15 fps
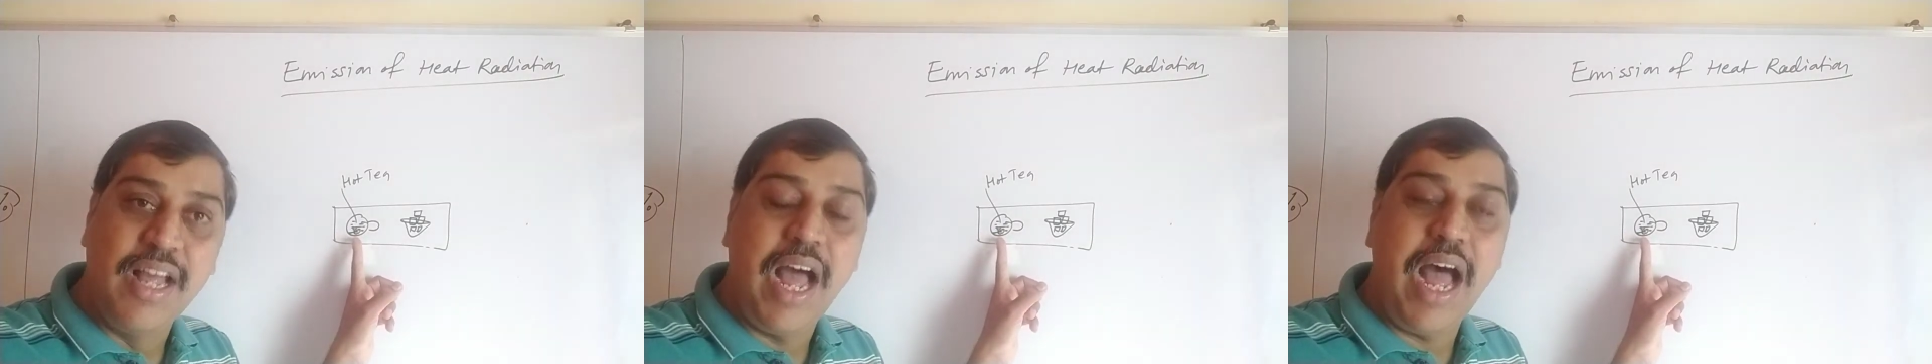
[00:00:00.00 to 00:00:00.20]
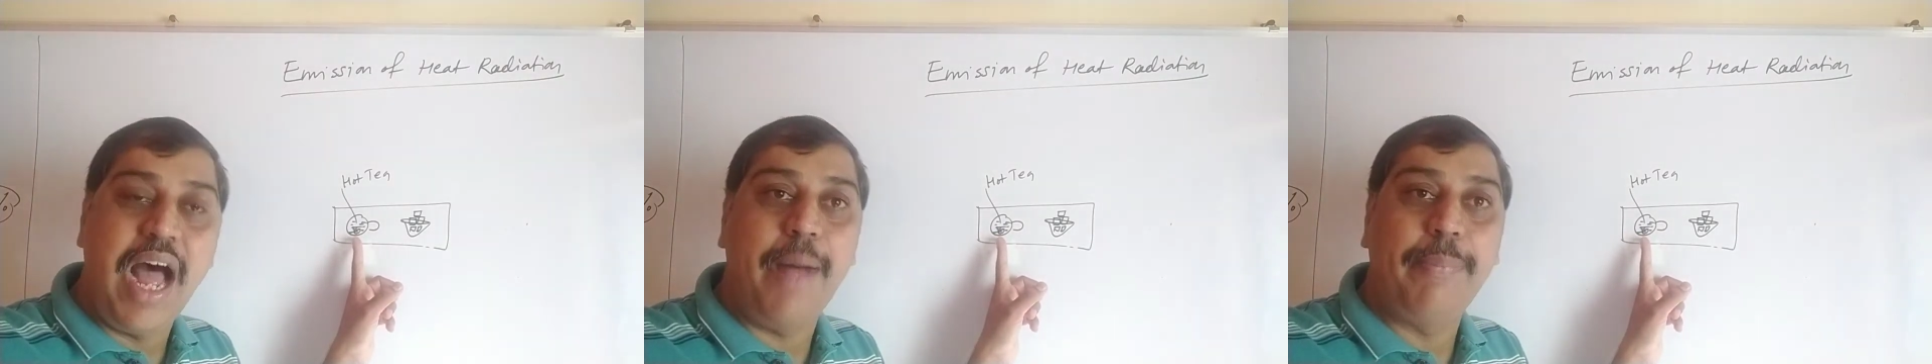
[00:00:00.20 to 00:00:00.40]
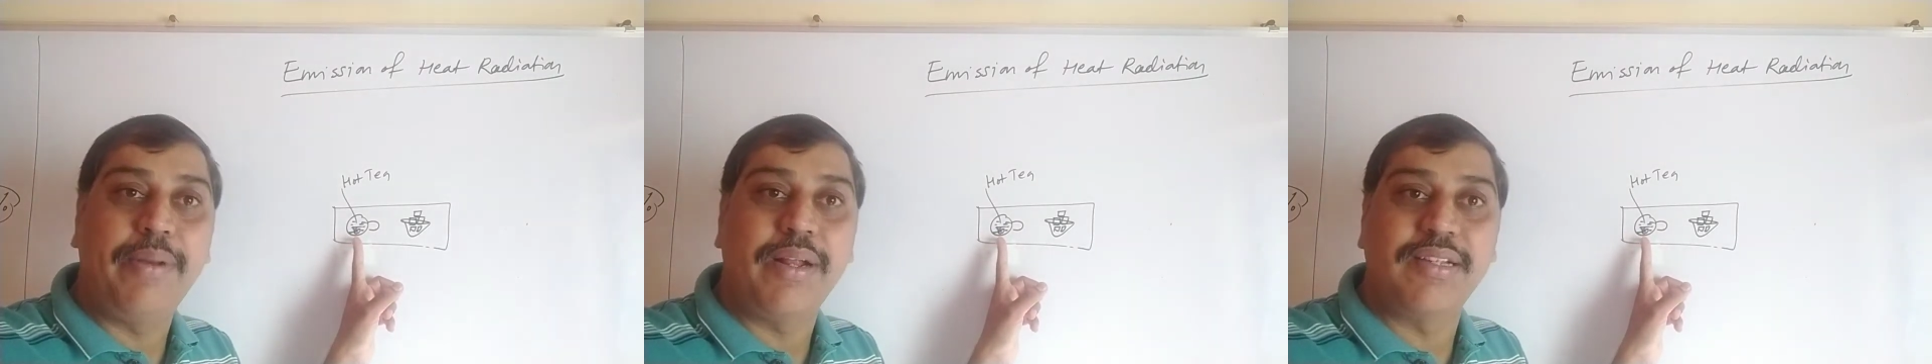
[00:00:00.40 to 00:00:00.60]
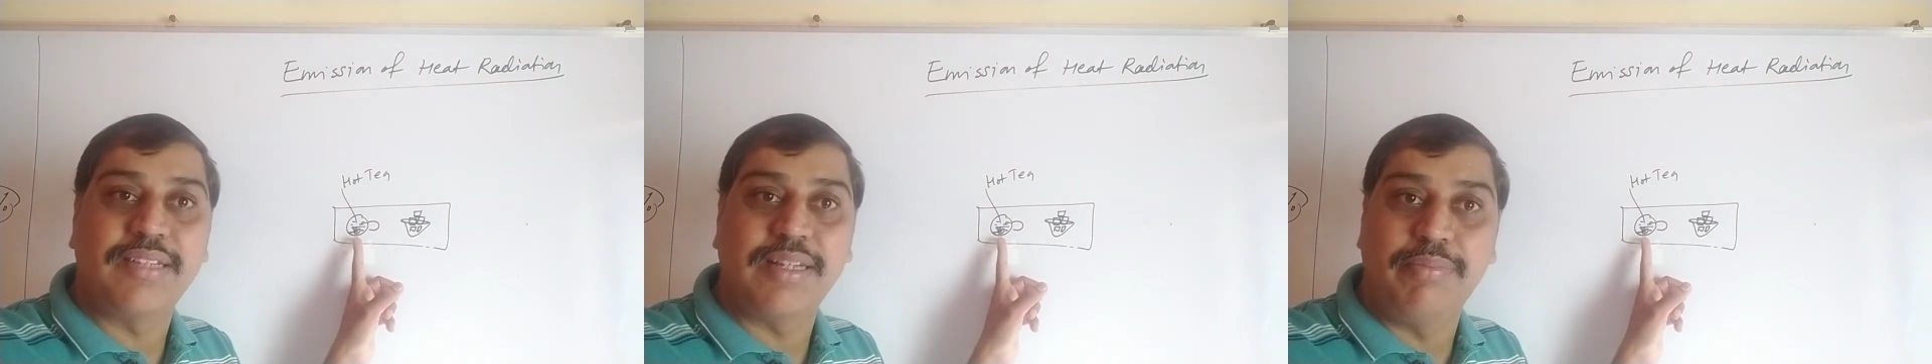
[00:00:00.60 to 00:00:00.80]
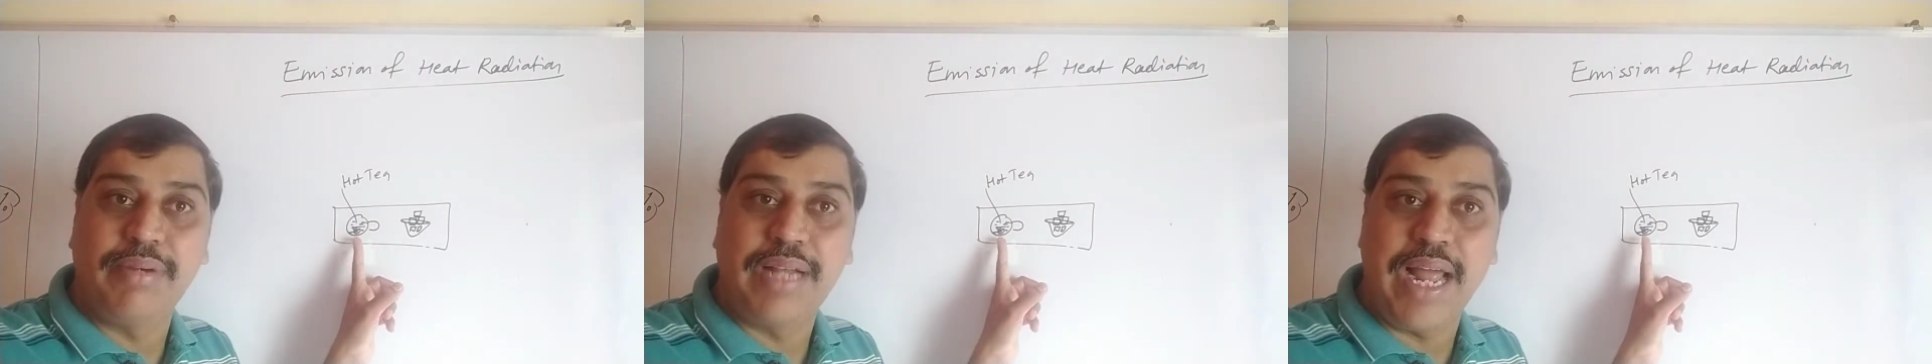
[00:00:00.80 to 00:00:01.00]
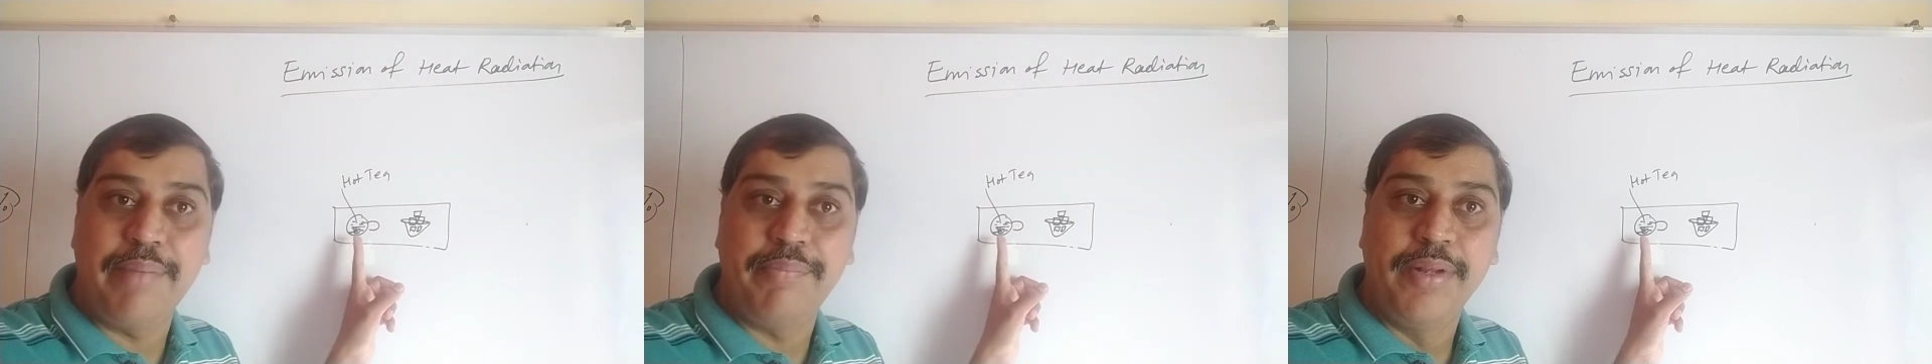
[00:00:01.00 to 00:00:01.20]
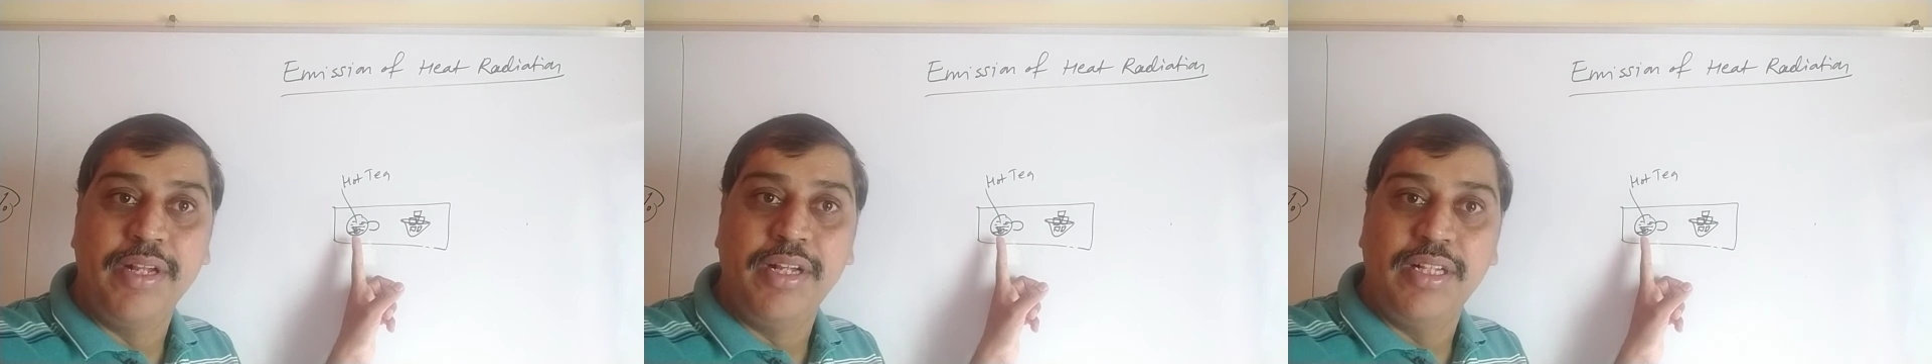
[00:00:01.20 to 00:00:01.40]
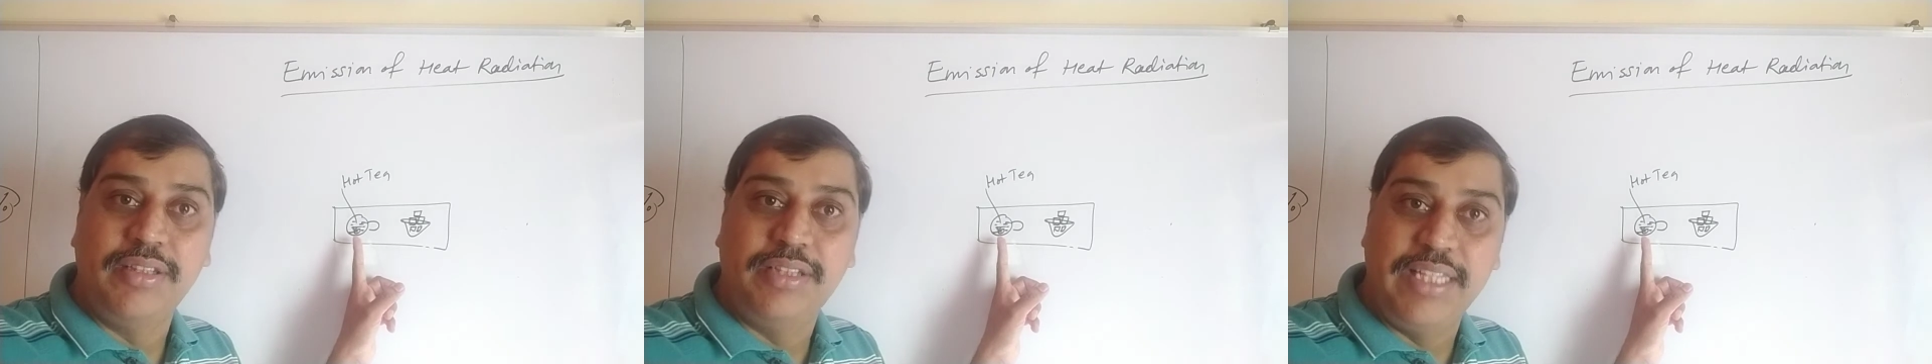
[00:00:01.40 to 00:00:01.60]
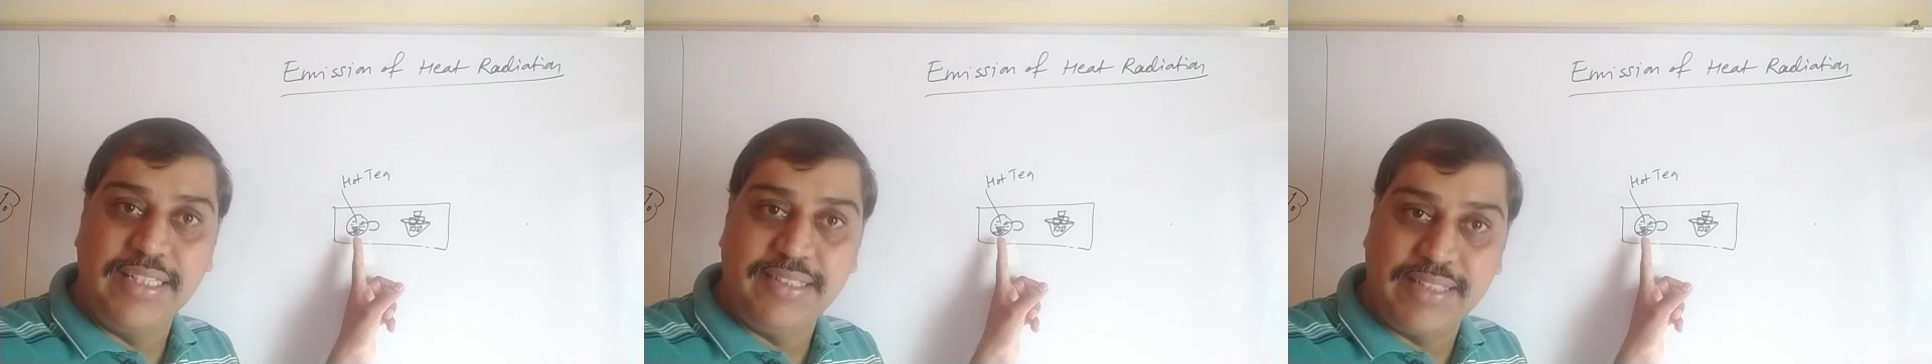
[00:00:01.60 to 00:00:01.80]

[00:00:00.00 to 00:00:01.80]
after some time this